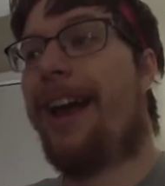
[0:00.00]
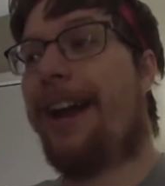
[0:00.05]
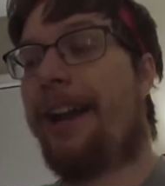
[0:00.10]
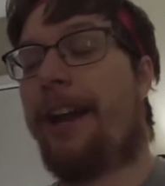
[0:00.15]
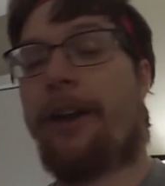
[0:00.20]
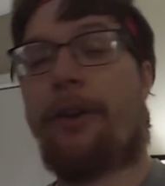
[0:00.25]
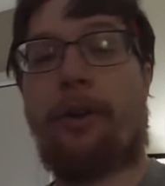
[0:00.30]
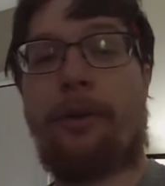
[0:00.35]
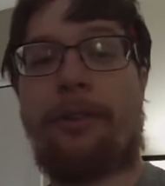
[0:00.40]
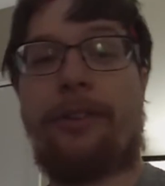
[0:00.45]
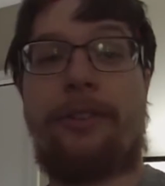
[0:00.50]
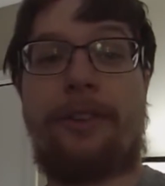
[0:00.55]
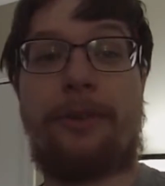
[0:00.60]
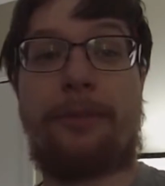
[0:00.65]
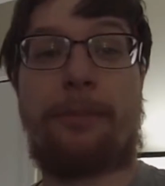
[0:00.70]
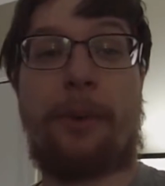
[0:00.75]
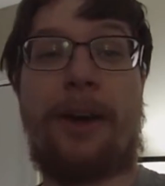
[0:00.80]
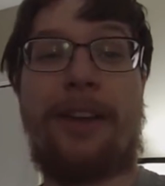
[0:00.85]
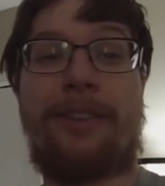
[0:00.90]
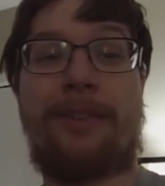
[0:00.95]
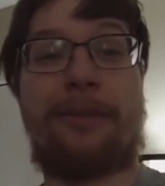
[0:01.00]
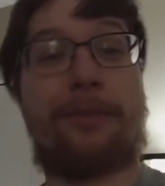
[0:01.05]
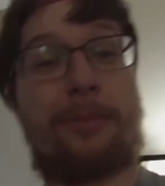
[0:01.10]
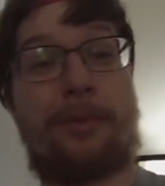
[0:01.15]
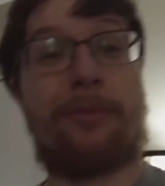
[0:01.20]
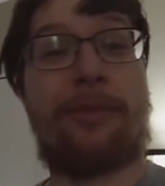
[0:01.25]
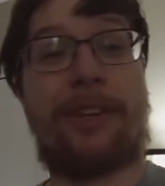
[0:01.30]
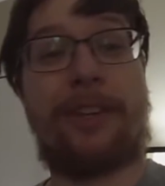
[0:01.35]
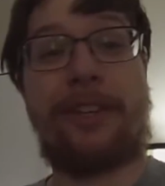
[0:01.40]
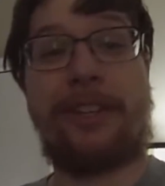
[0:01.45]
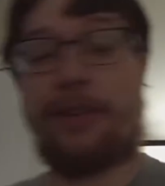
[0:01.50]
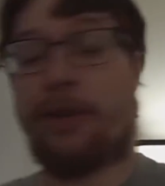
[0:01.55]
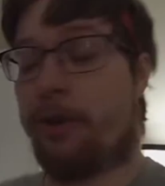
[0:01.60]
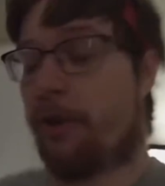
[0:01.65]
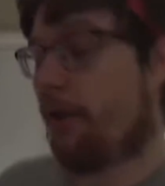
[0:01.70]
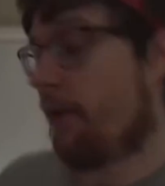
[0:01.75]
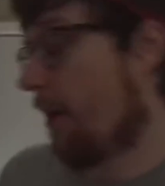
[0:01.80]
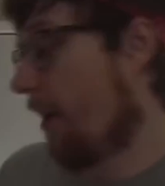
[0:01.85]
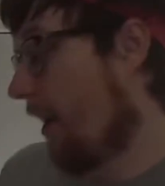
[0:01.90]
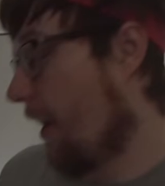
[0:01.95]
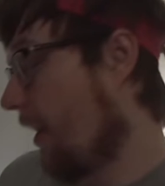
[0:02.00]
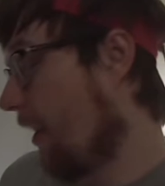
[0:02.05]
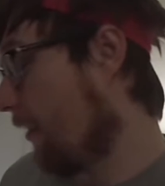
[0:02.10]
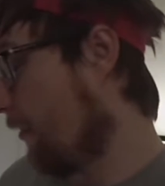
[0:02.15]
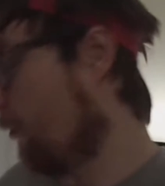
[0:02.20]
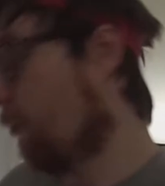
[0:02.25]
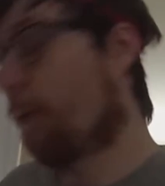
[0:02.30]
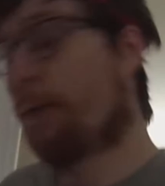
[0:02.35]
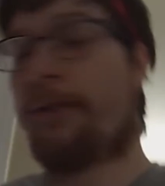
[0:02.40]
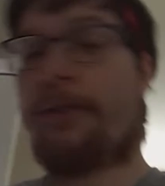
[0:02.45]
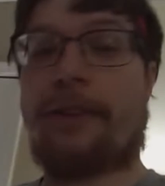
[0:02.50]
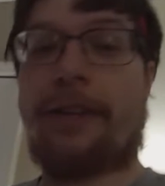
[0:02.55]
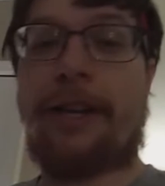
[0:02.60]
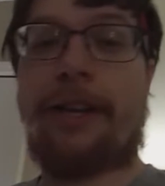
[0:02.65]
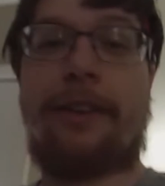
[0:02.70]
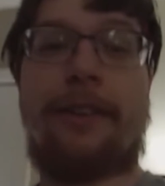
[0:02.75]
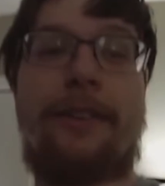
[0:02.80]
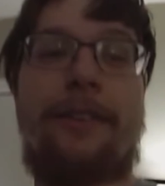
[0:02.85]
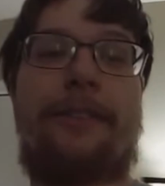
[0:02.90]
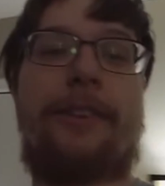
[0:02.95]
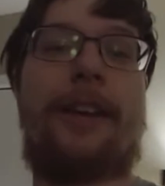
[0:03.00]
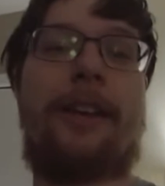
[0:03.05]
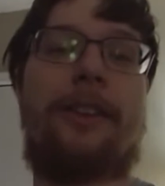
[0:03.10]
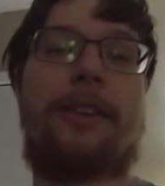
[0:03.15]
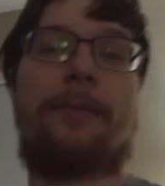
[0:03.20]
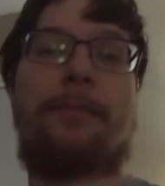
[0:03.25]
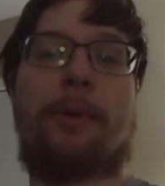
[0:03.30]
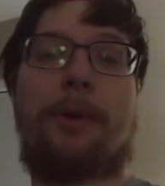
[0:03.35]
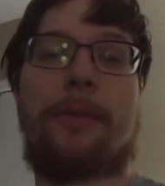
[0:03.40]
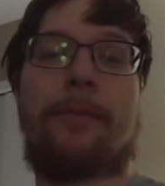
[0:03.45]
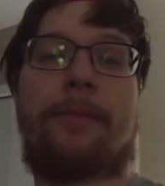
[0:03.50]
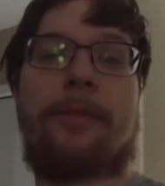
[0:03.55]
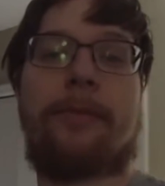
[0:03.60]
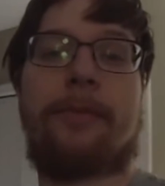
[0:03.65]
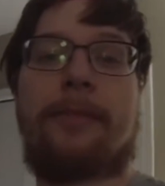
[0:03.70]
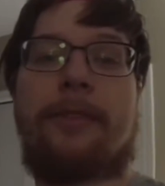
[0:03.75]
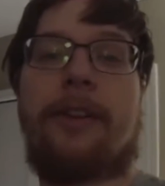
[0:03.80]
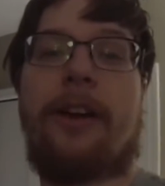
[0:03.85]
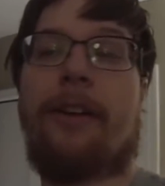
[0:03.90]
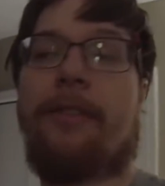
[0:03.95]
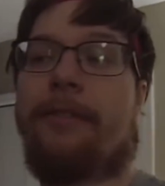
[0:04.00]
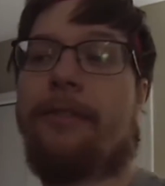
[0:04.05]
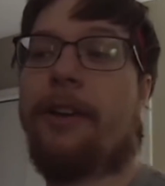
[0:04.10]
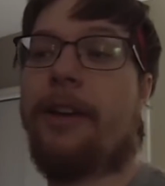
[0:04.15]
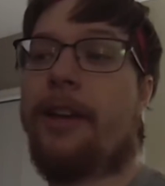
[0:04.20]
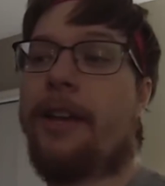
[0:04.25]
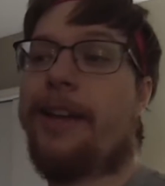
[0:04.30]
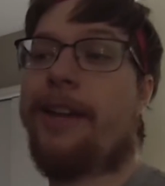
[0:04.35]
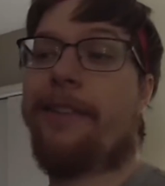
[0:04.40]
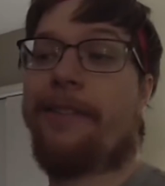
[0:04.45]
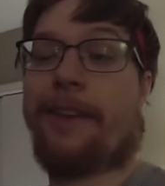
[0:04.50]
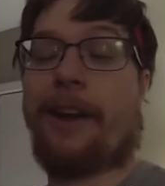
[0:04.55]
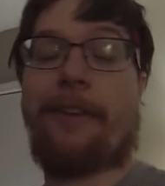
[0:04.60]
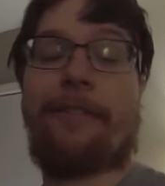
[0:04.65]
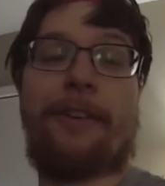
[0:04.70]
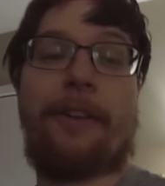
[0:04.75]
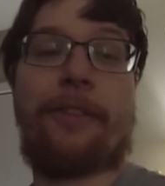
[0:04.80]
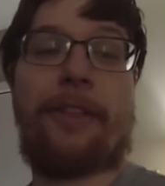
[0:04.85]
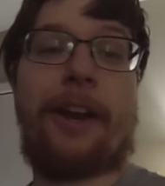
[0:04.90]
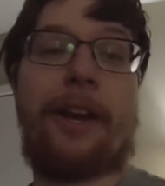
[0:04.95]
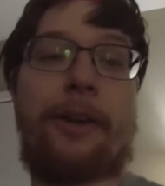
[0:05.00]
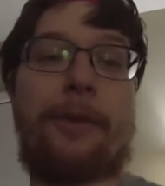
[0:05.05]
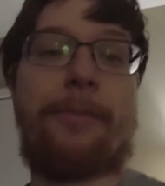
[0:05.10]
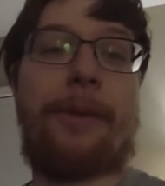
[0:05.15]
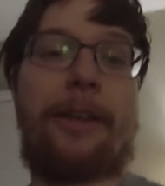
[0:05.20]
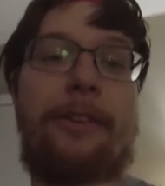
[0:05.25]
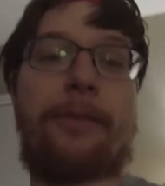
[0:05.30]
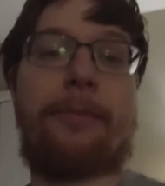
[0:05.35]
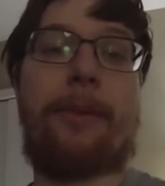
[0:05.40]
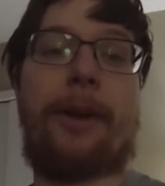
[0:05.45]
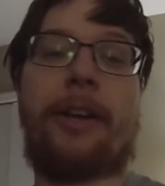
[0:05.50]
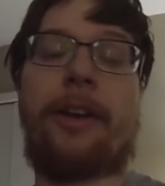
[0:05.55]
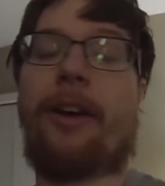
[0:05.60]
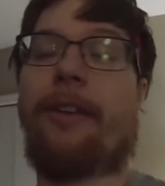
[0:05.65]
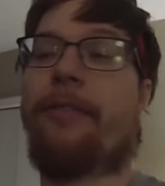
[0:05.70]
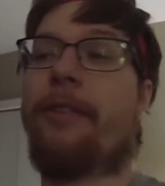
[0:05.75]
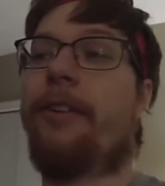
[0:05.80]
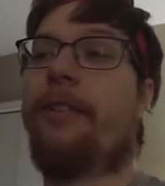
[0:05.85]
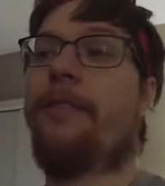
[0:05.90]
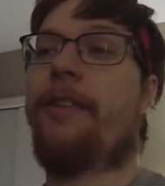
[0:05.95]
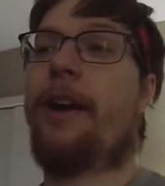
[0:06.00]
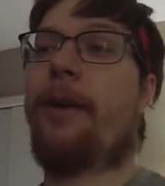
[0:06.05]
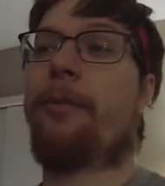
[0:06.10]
and I noticed his prices were really good, and towards the end of the sale, he put up some stuff that I felt that I could make some money off of.